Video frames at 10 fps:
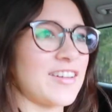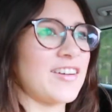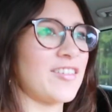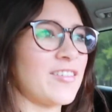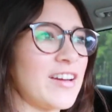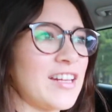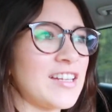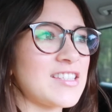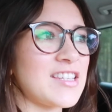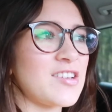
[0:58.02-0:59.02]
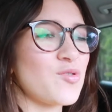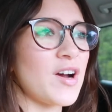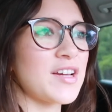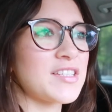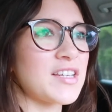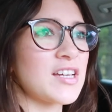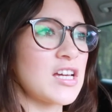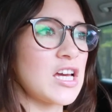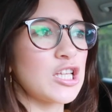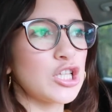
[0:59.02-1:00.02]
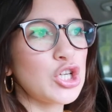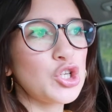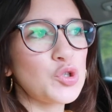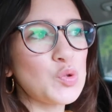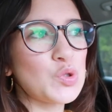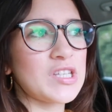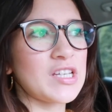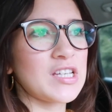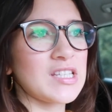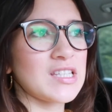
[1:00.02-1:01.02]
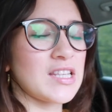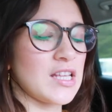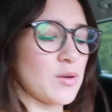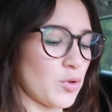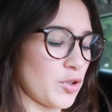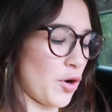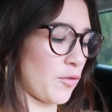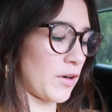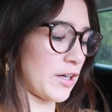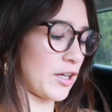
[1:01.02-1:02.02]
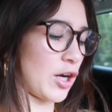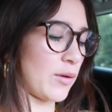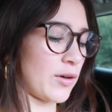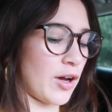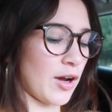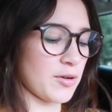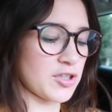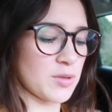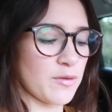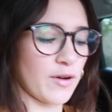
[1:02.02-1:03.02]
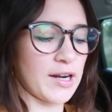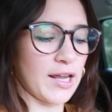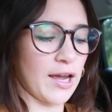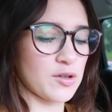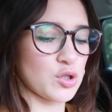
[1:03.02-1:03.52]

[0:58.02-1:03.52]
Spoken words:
we're waiting to see what the news is, and then we'll know if we're gonna go or not. We should be finding out